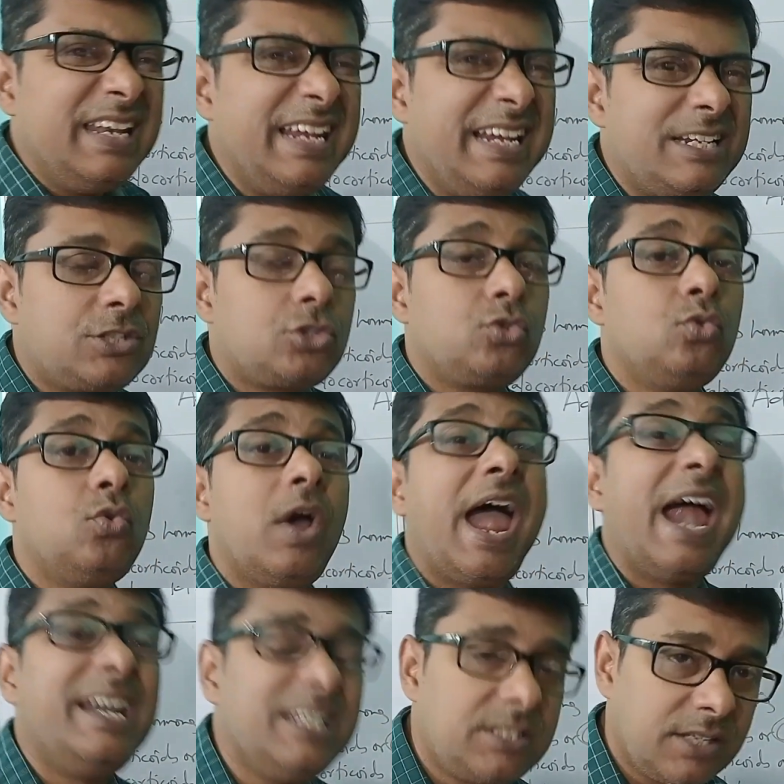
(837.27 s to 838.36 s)
leads to
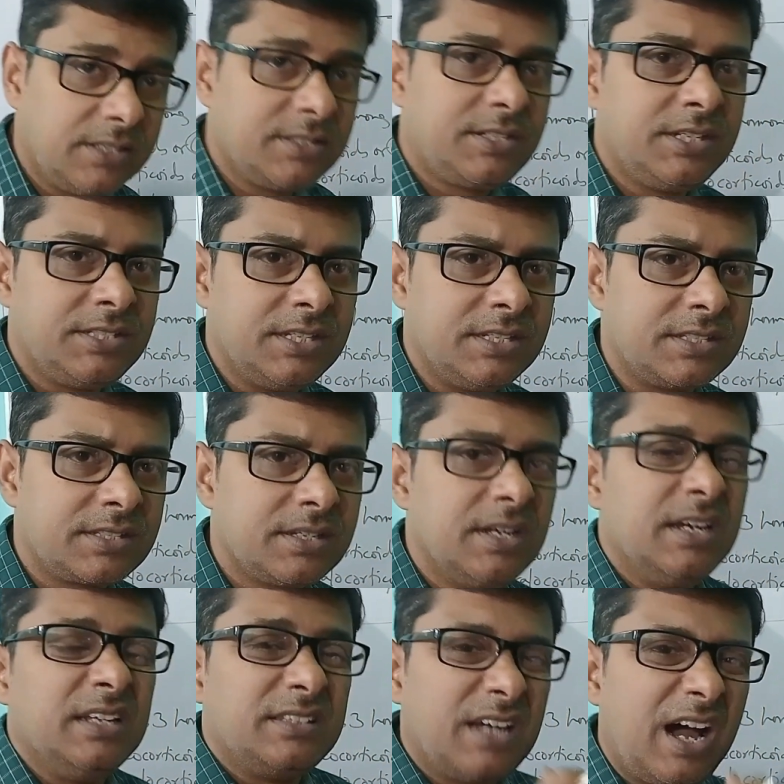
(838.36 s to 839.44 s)
Addison's disease.
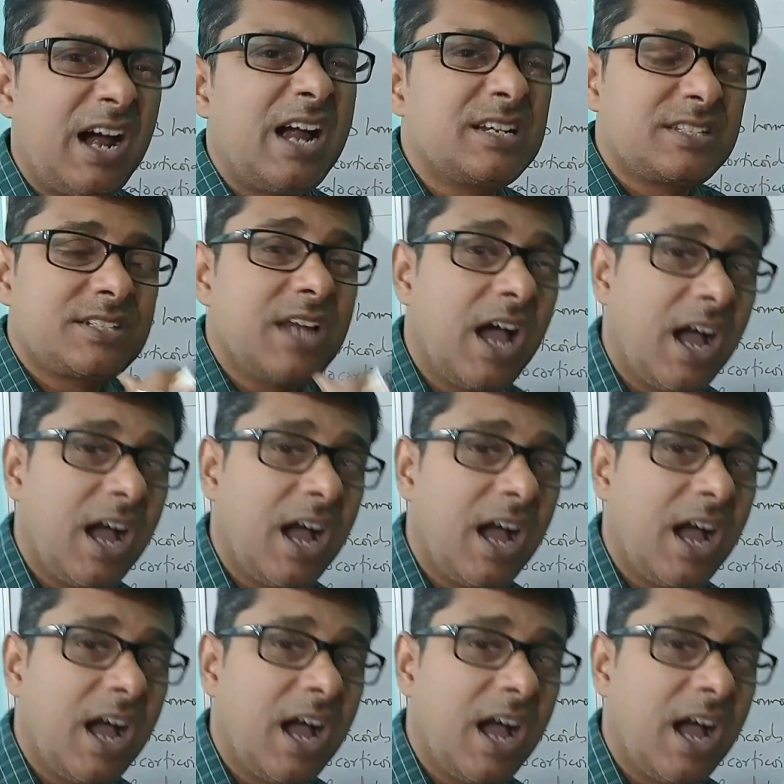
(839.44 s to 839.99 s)
Thirst,